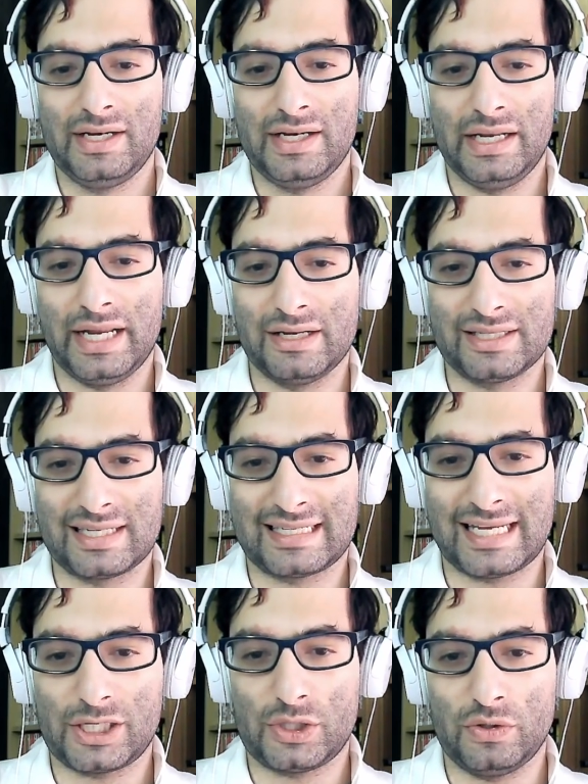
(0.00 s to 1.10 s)
And now as a
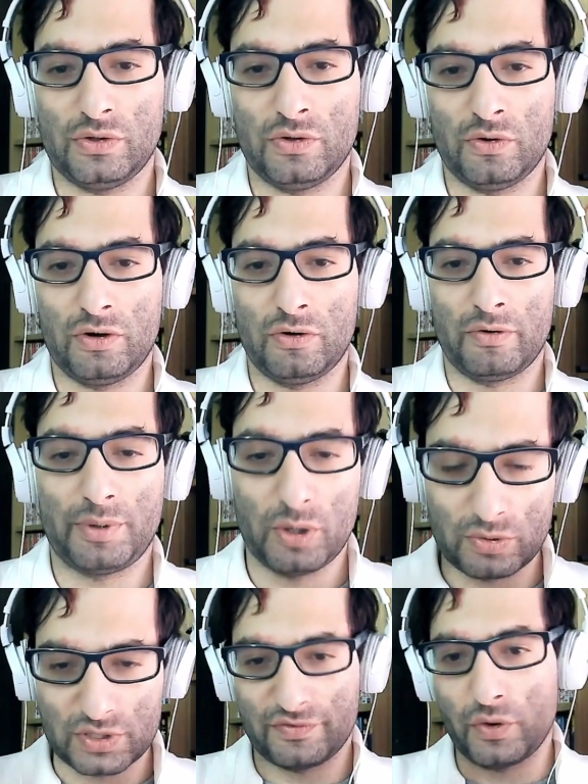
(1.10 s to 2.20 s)
statue or, or a
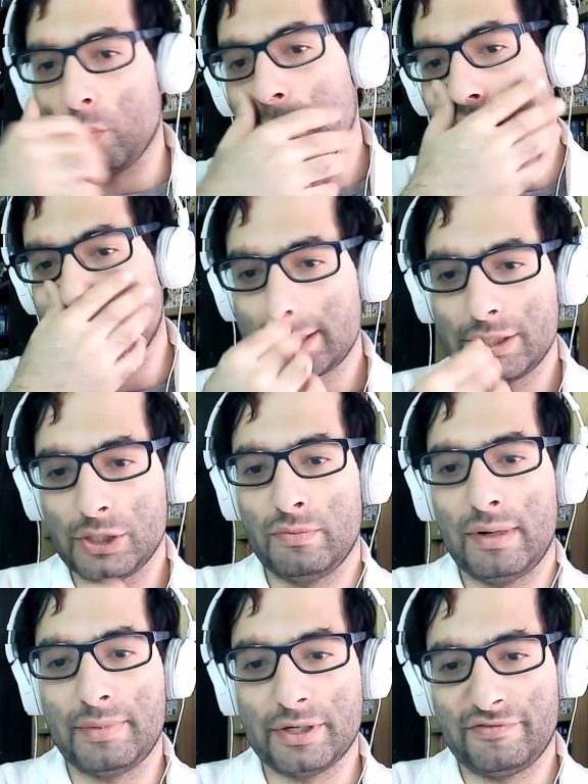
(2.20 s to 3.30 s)
pose of All Might. Do you
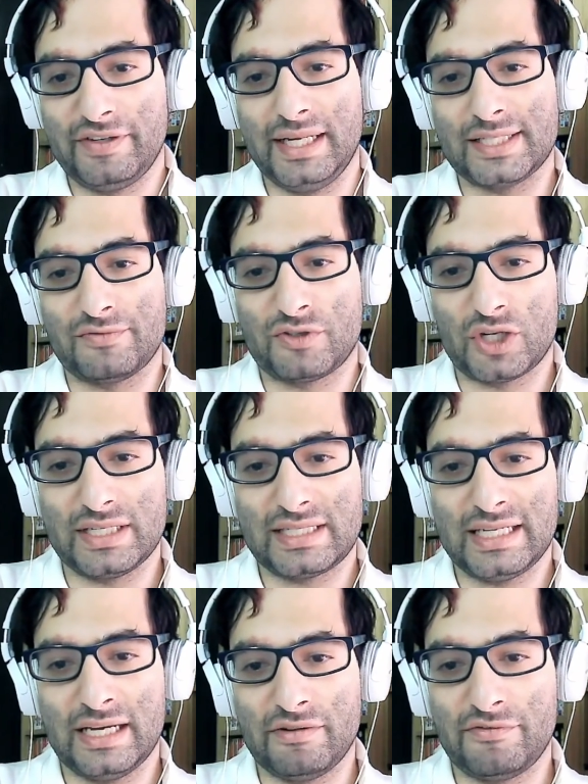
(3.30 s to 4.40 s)
remember your feelings of
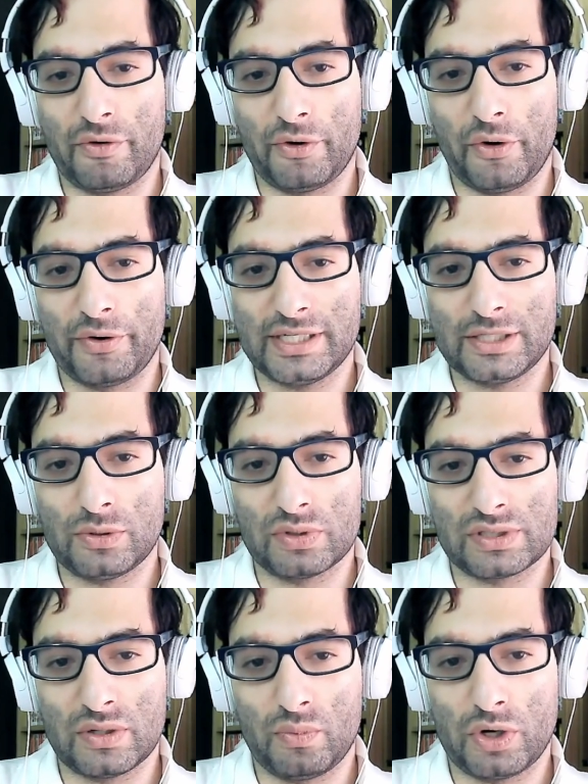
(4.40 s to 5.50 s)
jealousy and inferiority
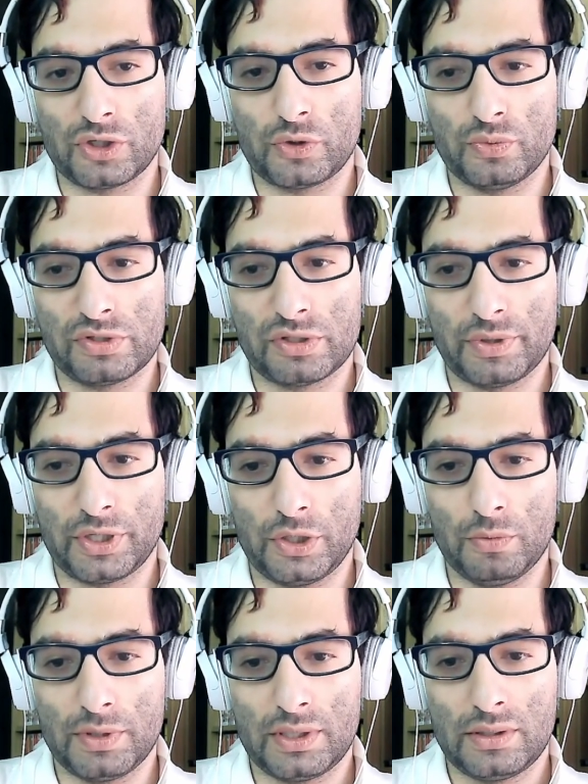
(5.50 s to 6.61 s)
towards the one true
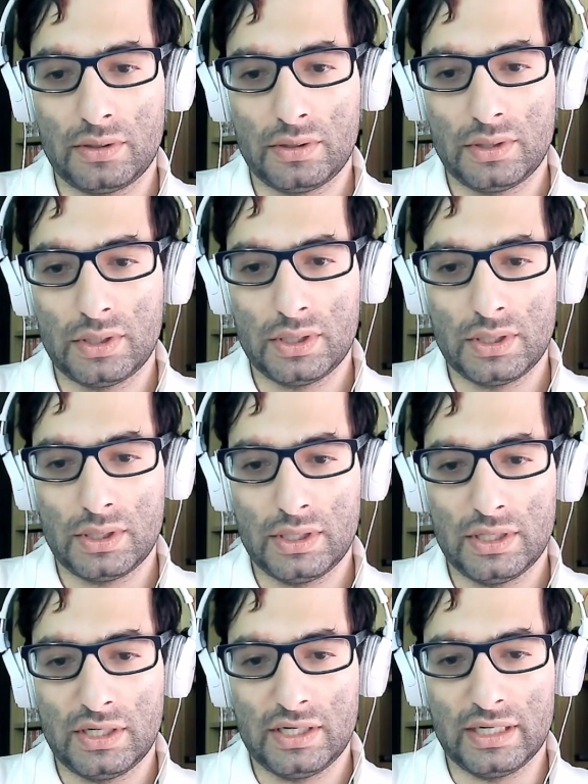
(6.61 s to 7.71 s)
superhuman?
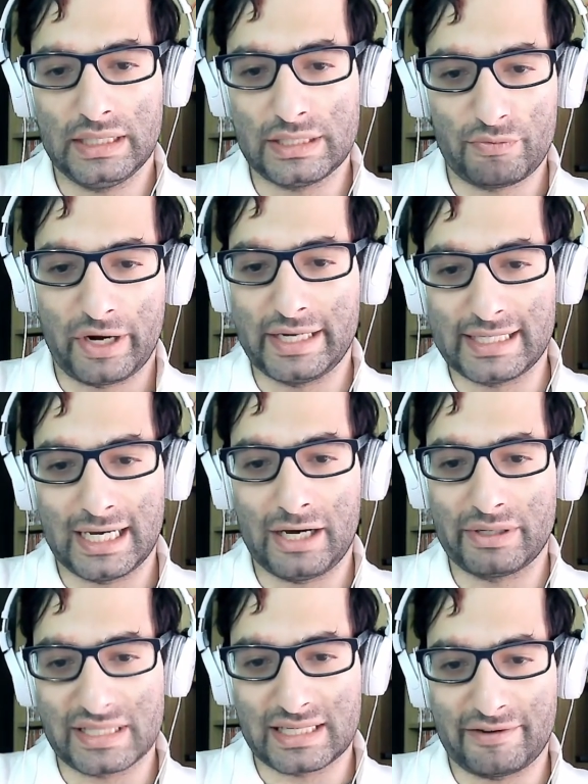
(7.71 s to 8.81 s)
And he's writing down
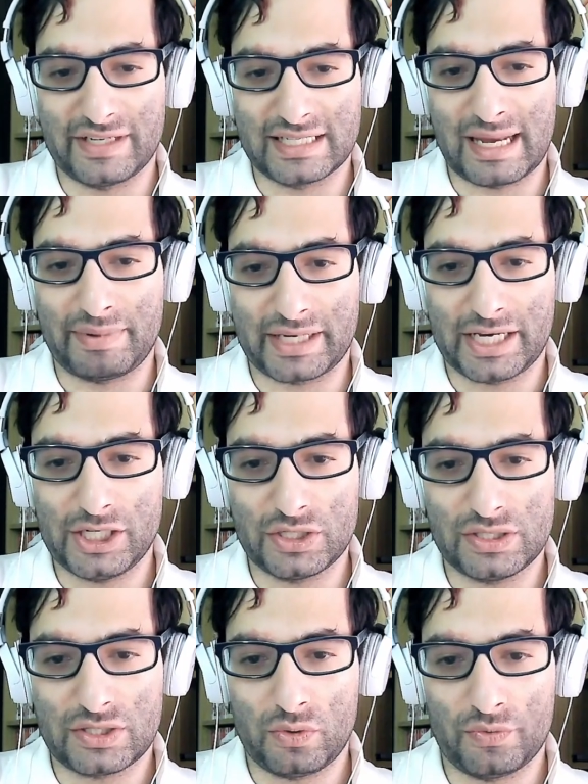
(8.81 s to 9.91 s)
his, I think, his
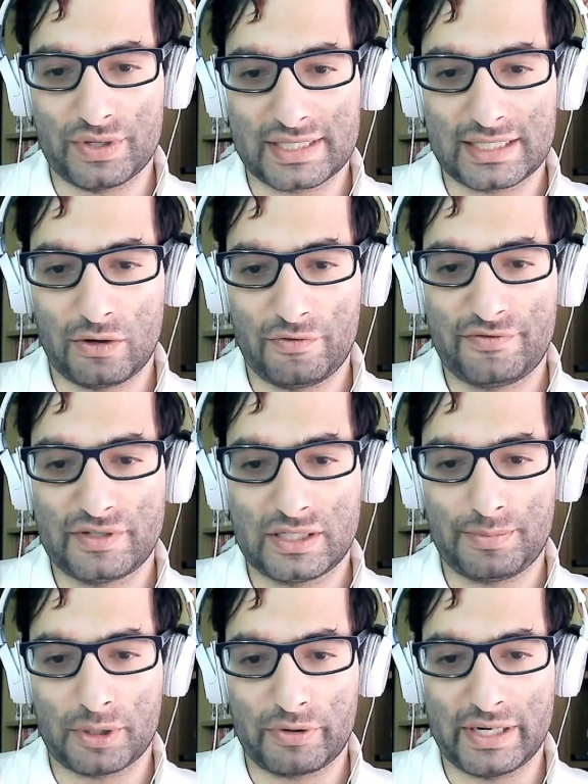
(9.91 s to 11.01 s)
applications, or the
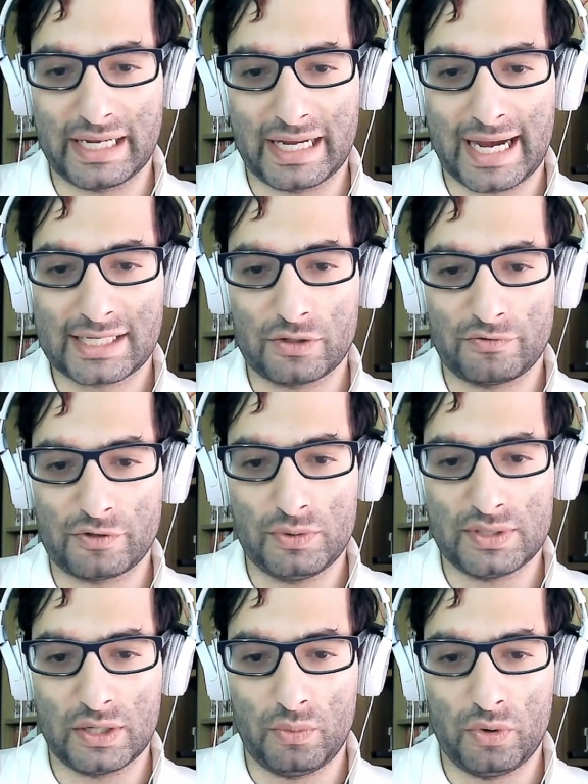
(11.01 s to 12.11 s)
self-deprecating act of
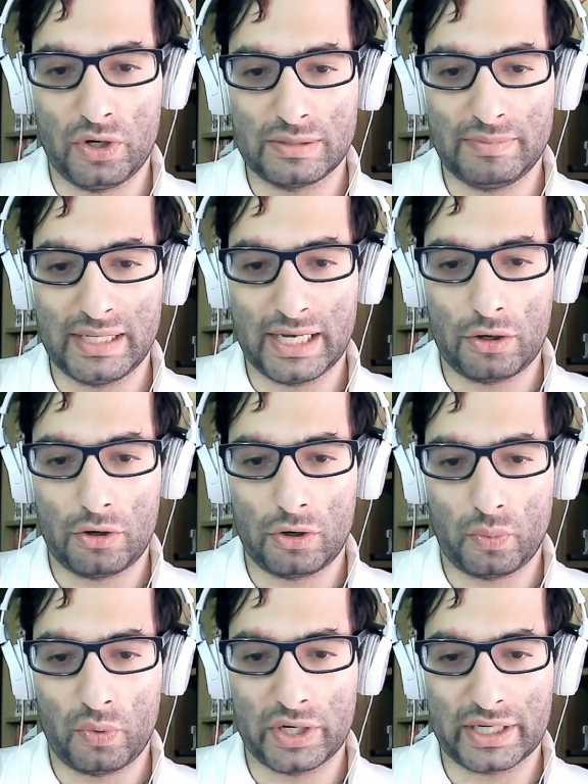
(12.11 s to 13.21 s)
choosing a word meaning hard
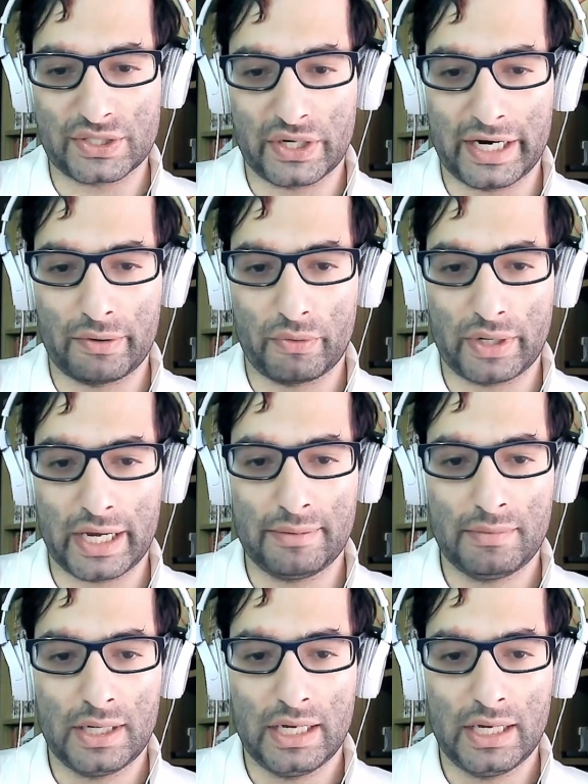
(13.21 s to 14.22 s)
work as your hero name.